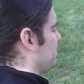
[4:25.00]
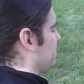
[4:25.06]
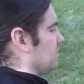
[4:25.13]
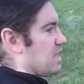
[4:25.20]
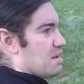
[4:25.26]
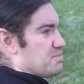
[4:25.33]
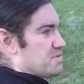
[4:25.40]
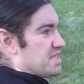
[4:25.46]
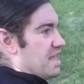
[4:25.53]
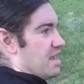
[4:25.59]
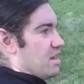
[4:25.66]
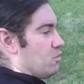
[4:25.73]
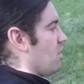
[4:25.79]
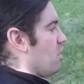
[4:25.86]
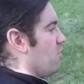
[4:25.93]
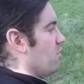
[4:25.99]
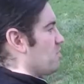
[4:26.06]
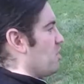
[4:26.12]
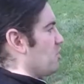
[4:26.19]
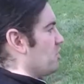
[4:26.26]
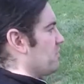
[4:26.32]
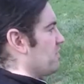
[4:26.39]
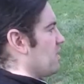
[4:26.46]
Lop Sao, over
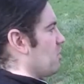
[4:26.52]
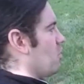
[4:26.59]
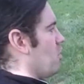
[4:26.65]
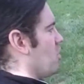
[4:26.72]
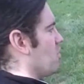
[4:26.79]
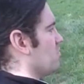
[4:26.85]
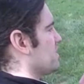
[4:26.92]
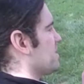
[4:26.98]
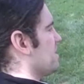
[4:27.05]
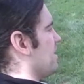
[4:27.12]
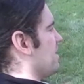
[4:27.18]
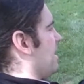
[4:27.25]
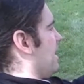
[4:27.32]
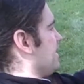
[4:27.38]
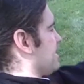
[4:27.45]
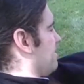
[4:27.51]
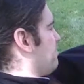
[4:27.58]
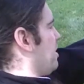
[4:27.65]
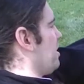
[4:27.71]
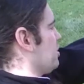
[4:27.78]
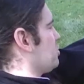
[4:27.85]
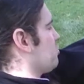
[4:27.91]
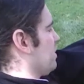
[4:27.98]
both of their arms as I
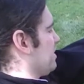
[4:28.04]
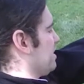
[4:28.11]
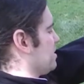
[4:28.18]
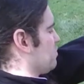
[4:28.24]
punch with this